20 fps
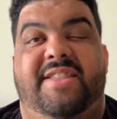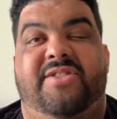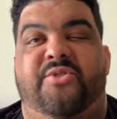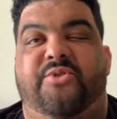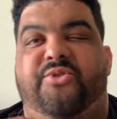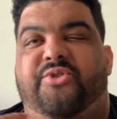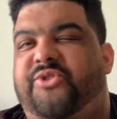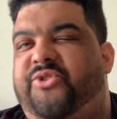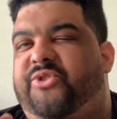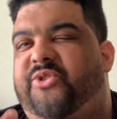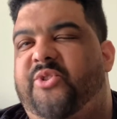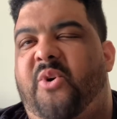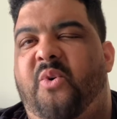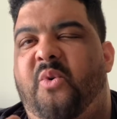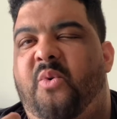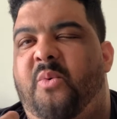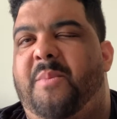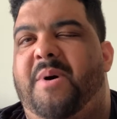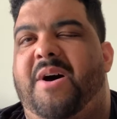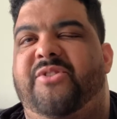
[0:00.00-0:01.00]
there's
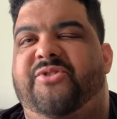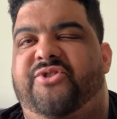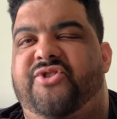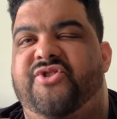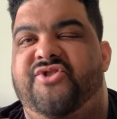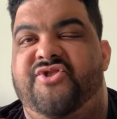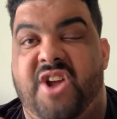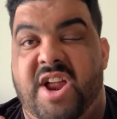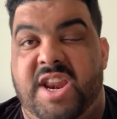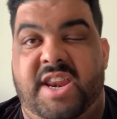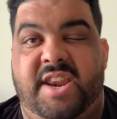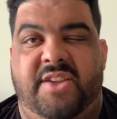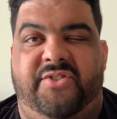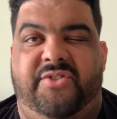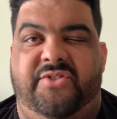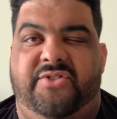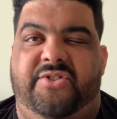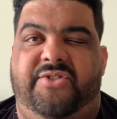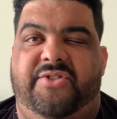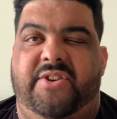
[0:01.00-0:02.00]
so much
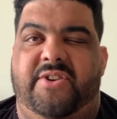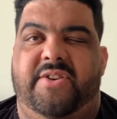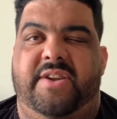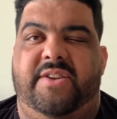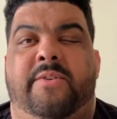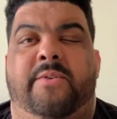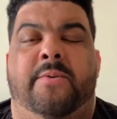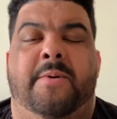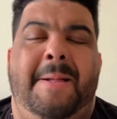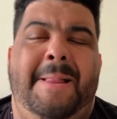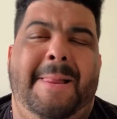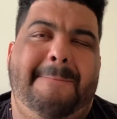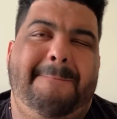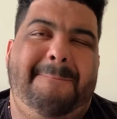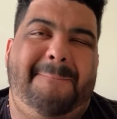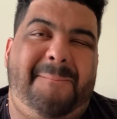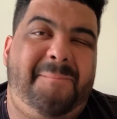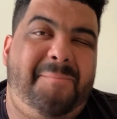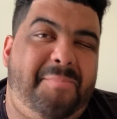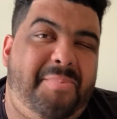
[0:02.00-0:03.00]
nuttiness in the series,
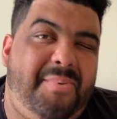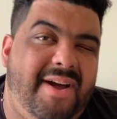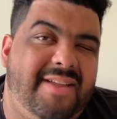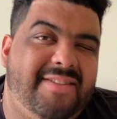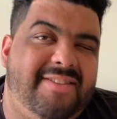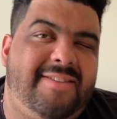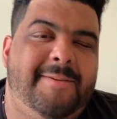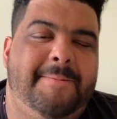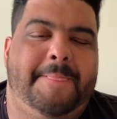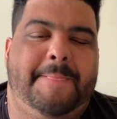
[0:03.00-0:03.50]
but